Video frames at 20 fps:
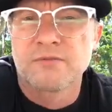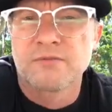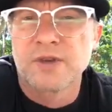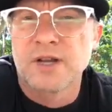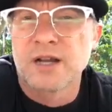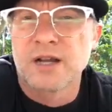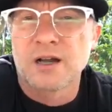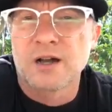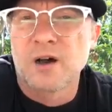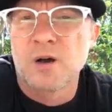
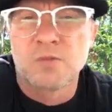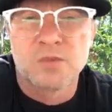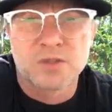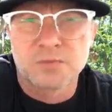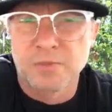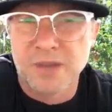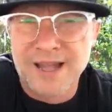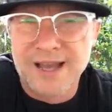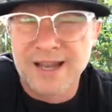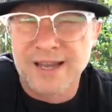
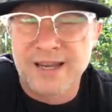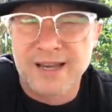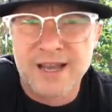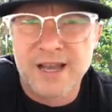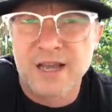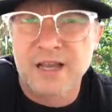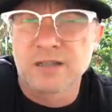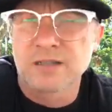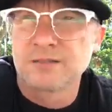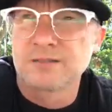almost blacking
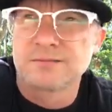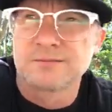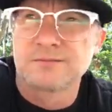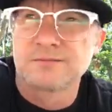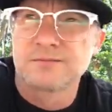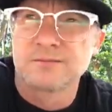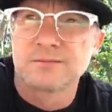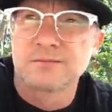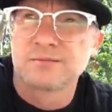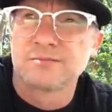out
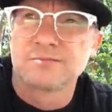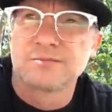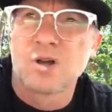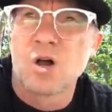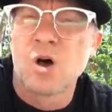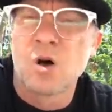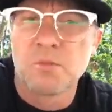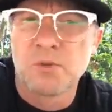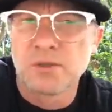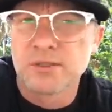
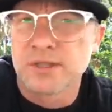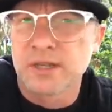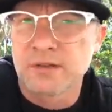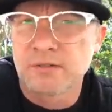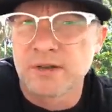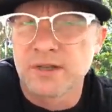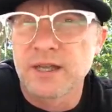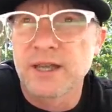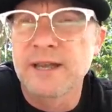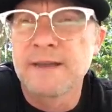almost
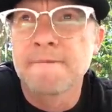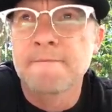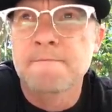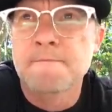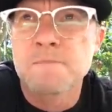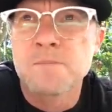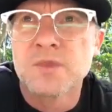every day.